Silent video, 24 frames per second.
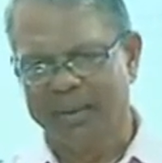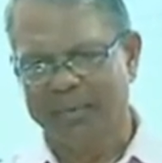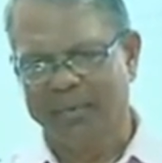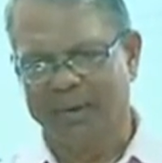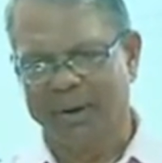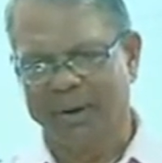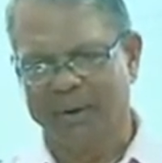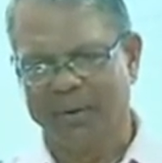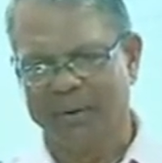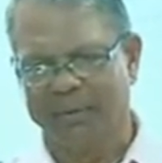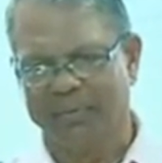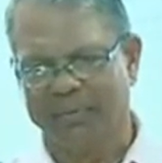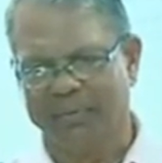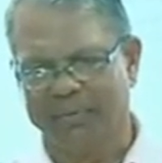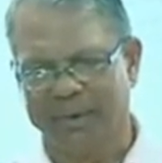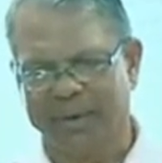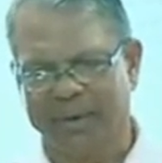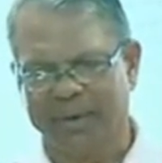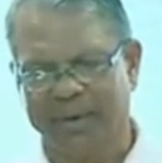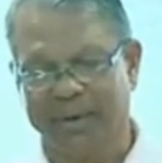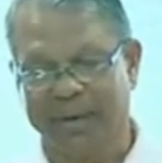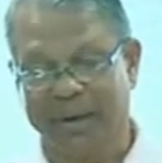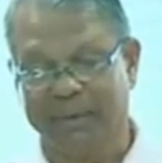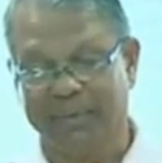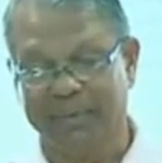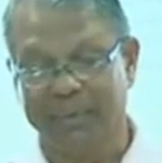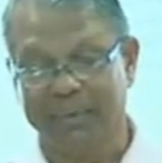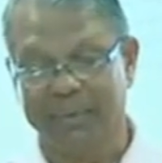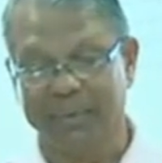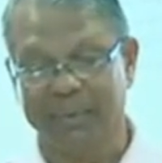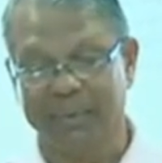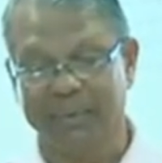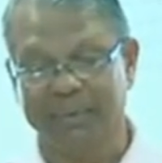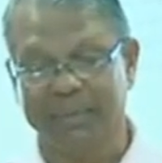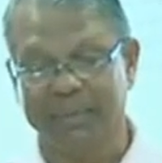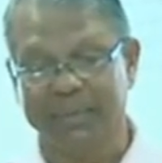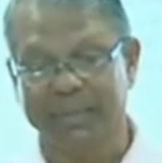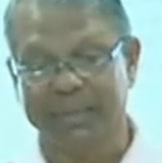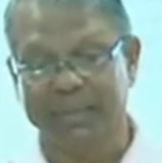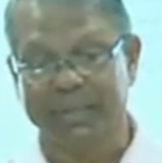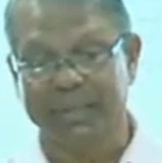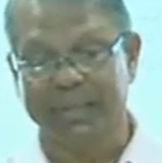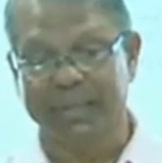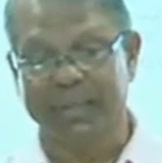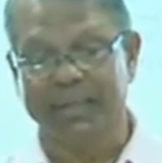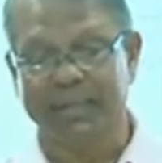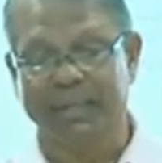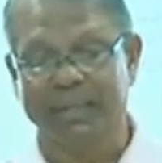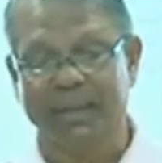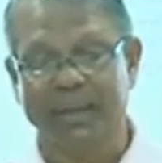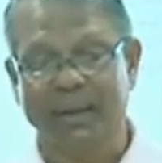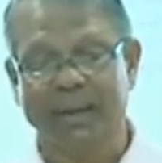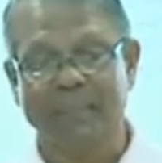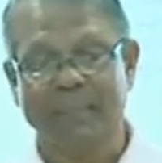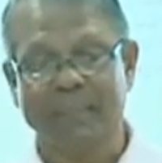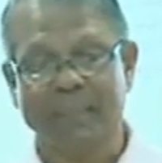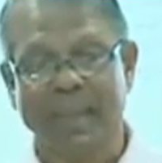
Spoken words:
one of our universities.